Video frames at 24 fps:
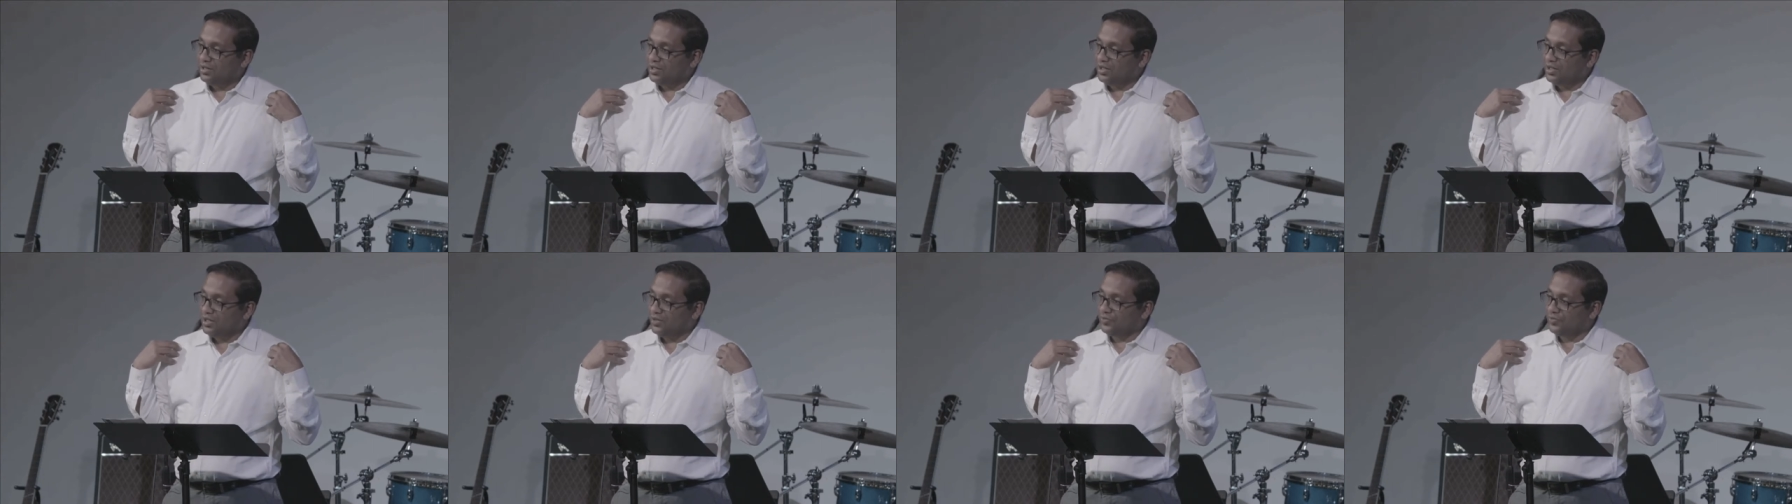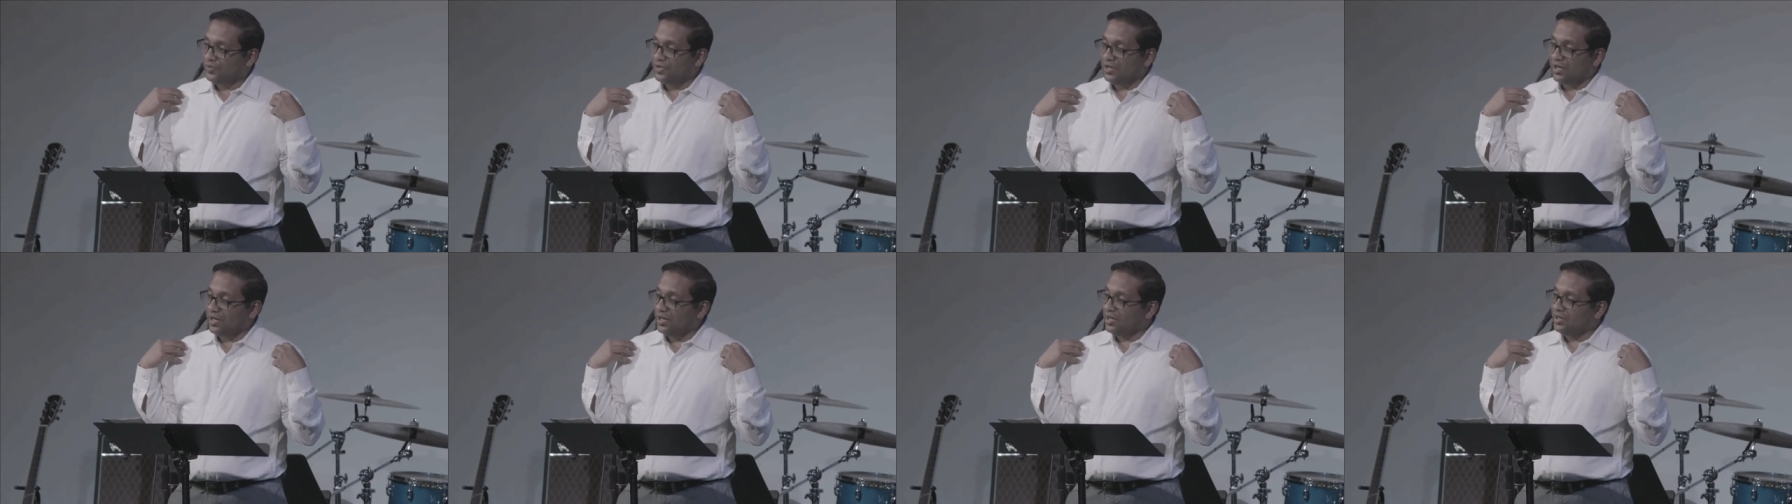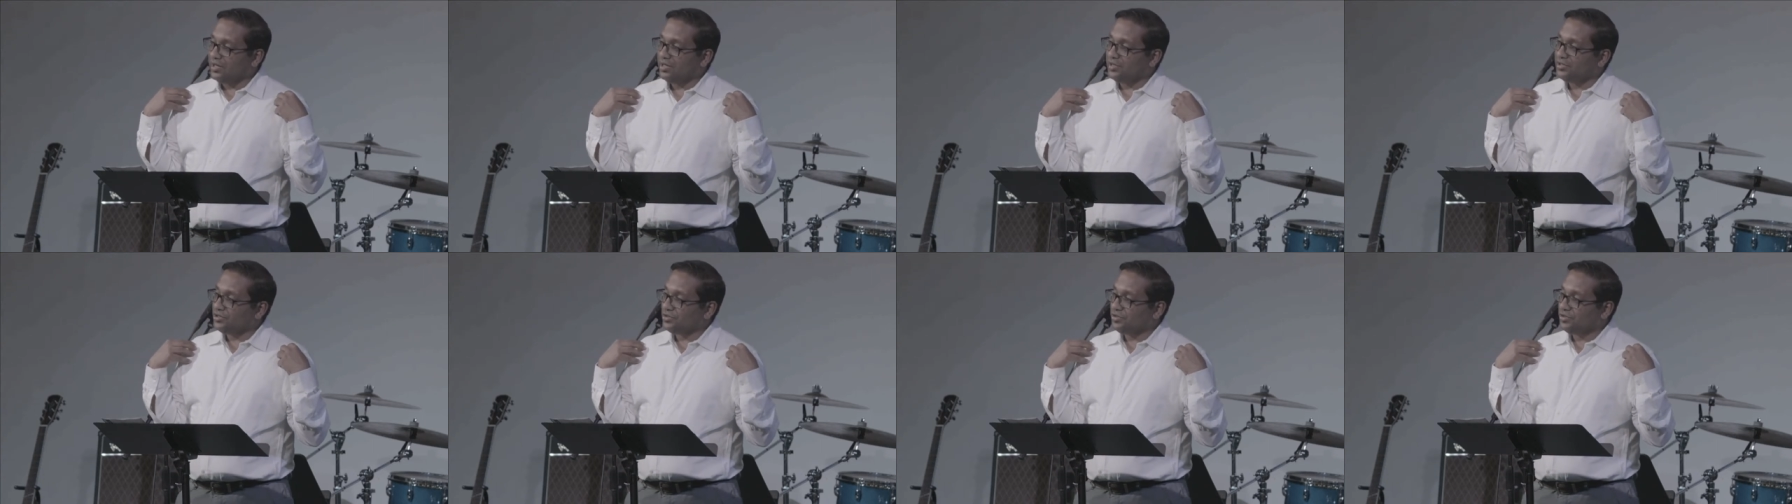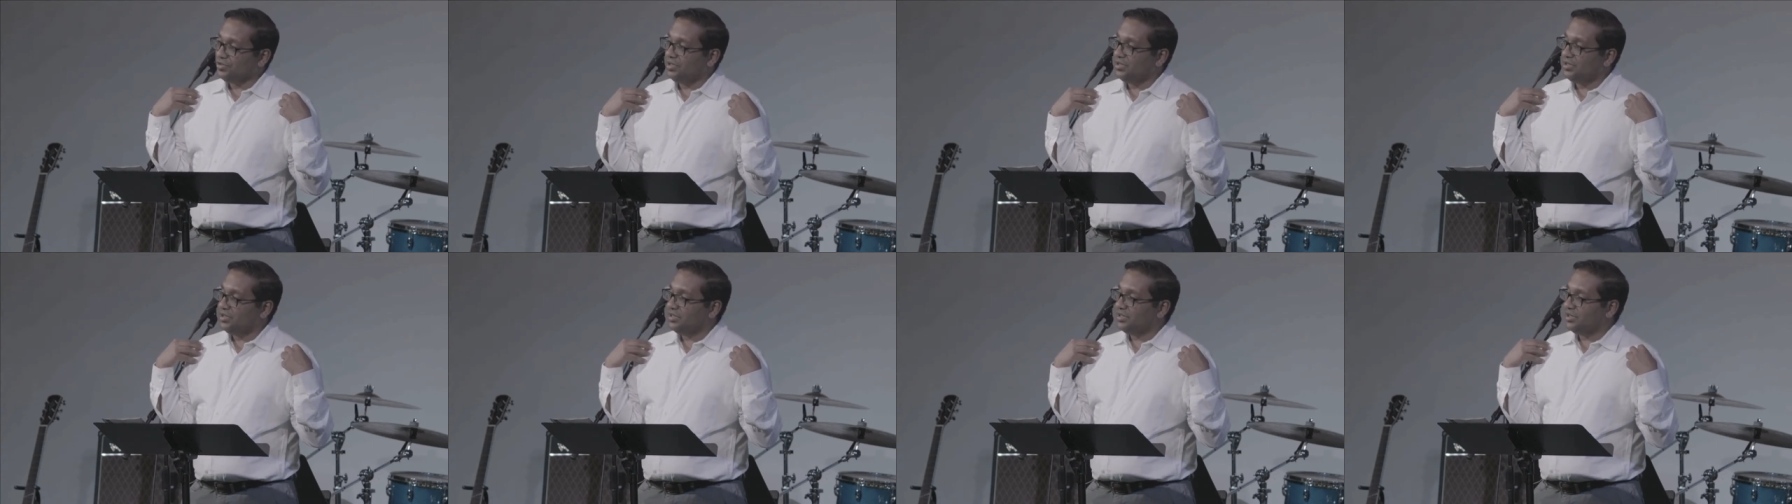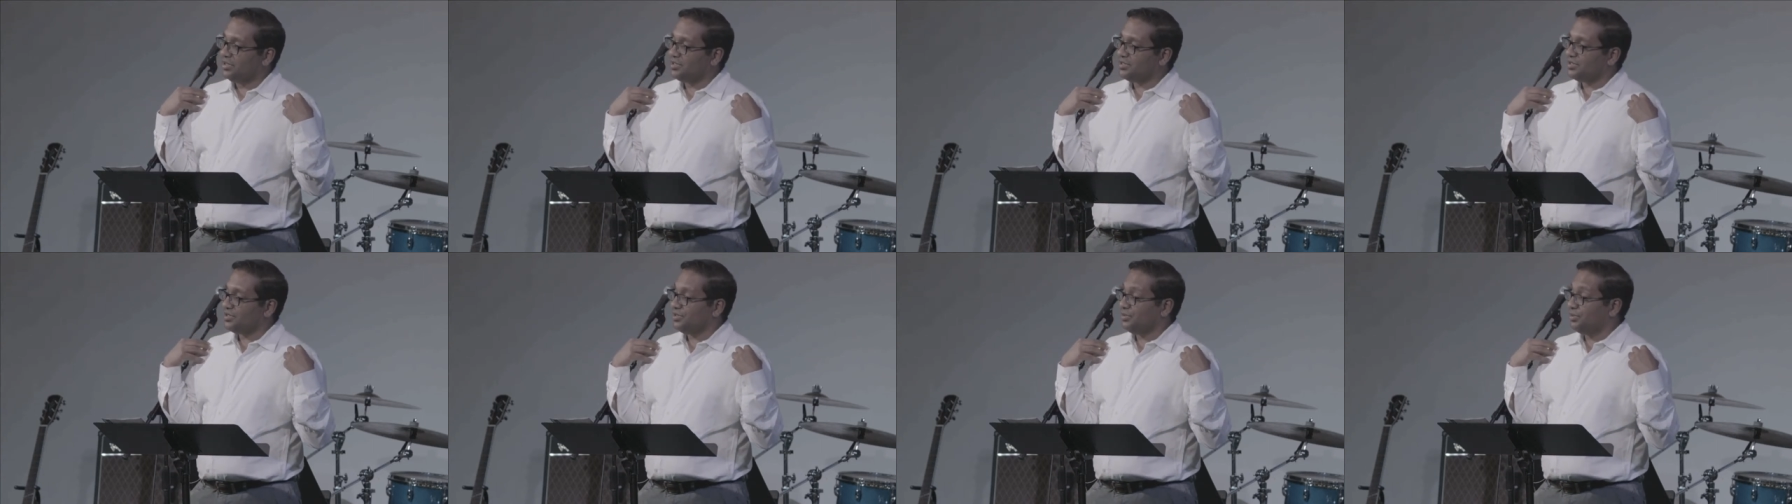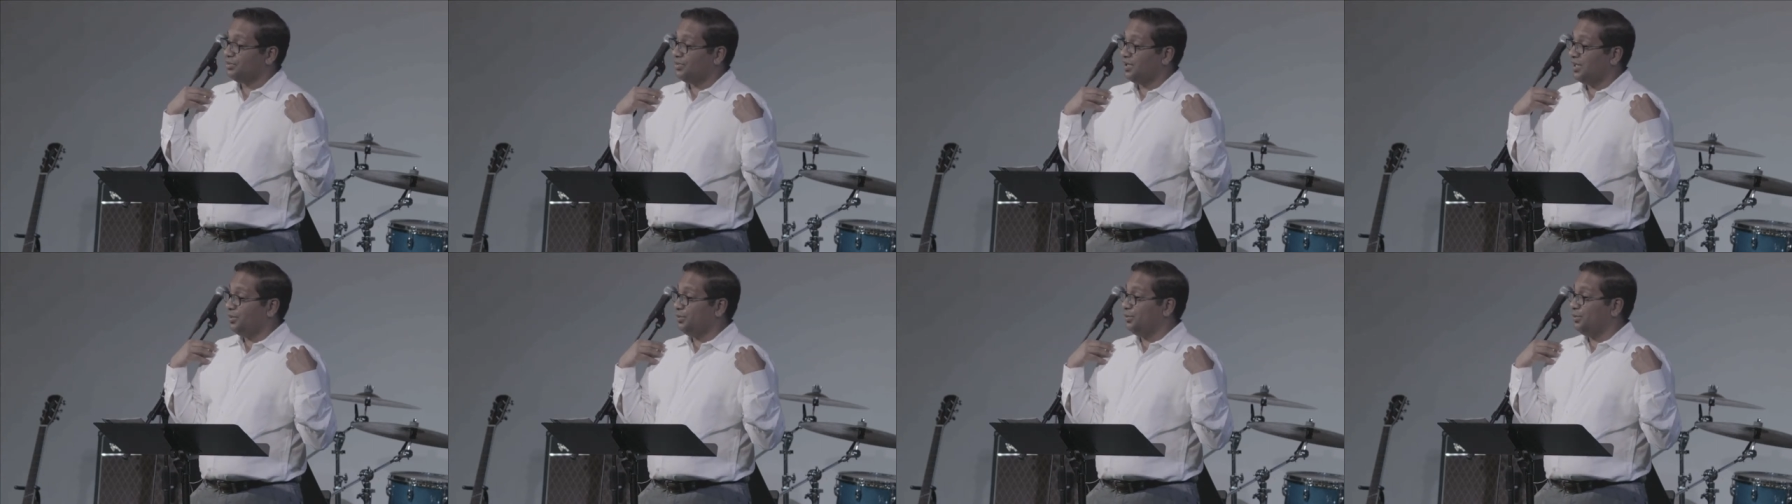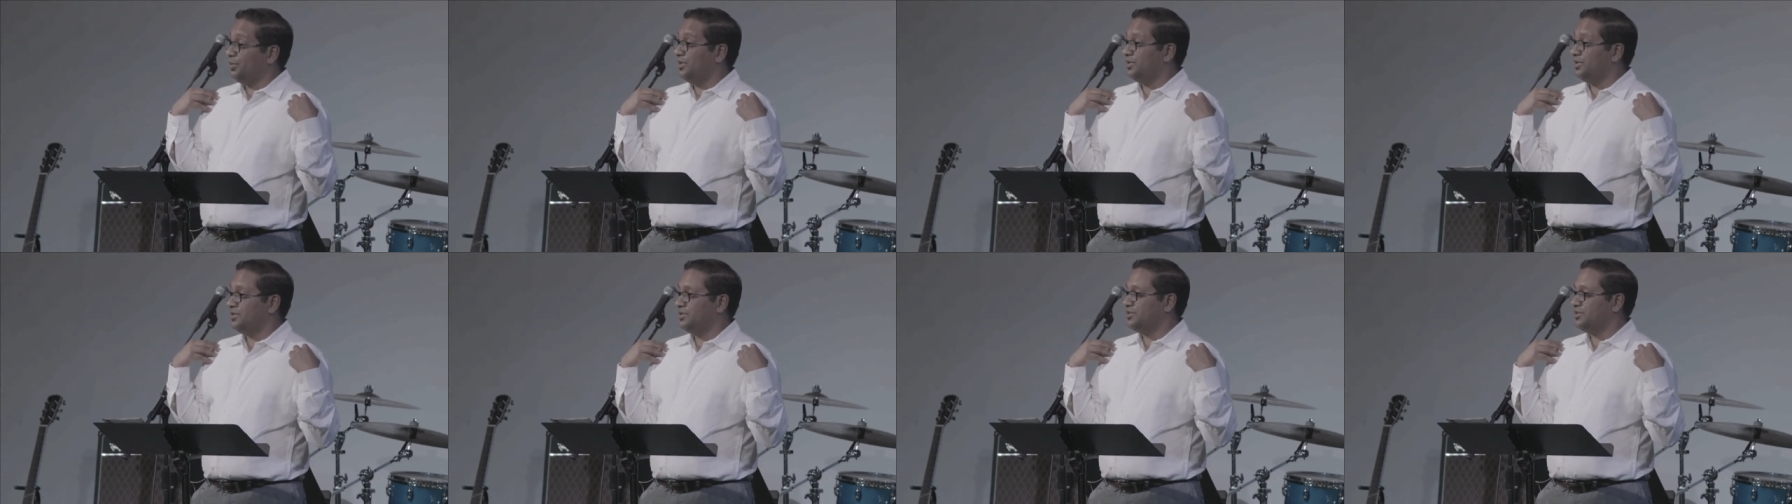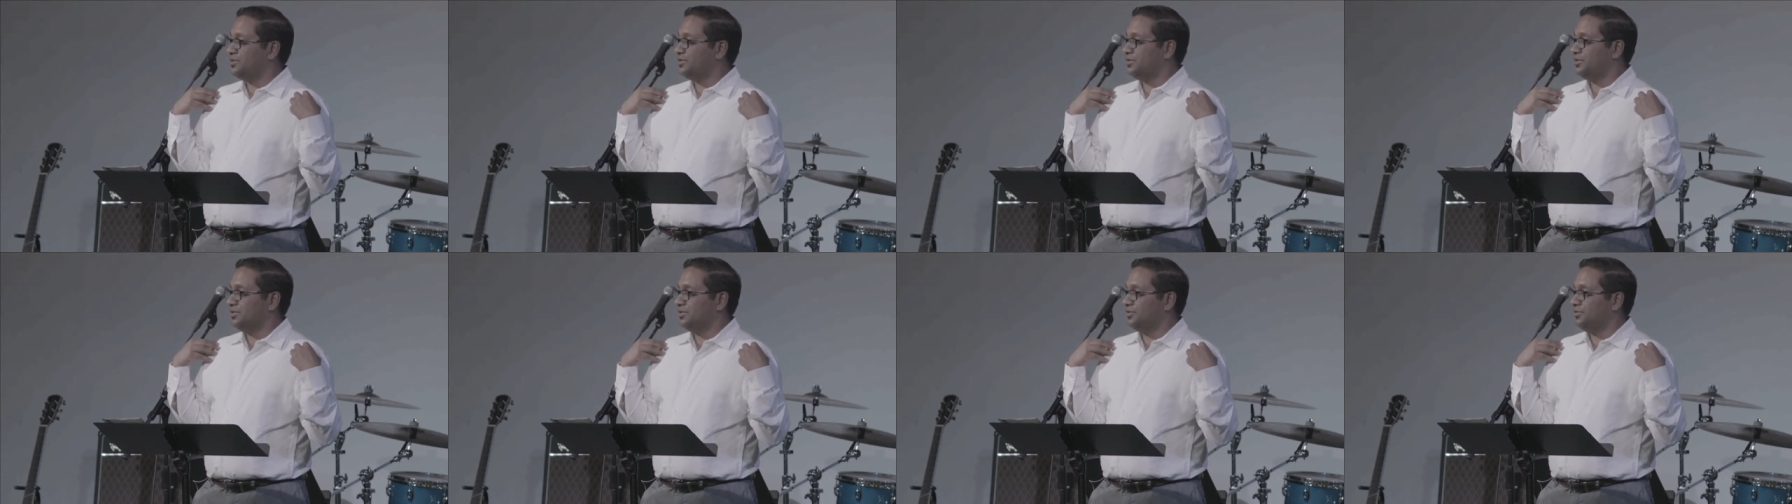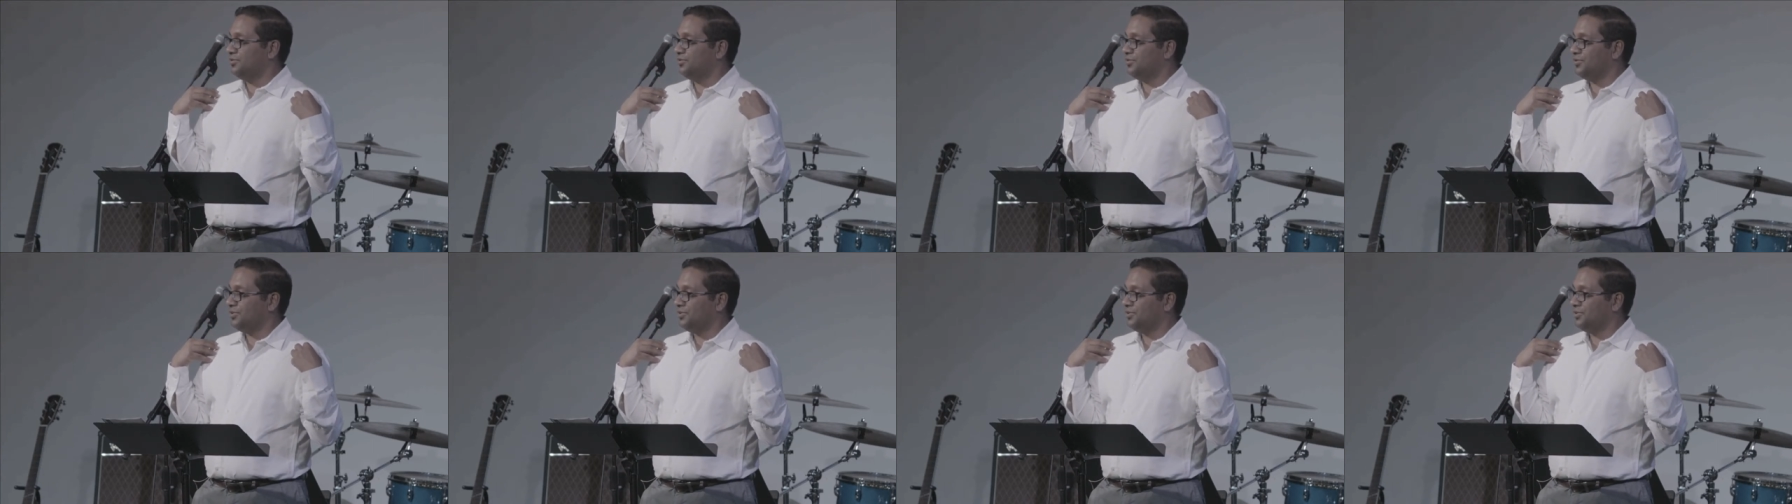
If God had treated us the way we deserve,